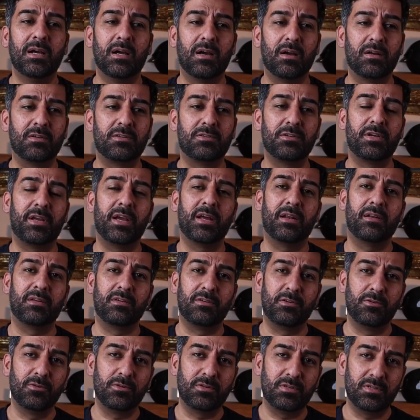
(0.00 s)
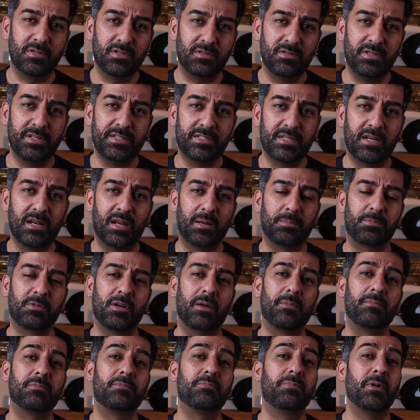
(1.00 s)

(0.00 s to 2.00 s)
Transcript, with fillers: uh, to get good, decent lap time.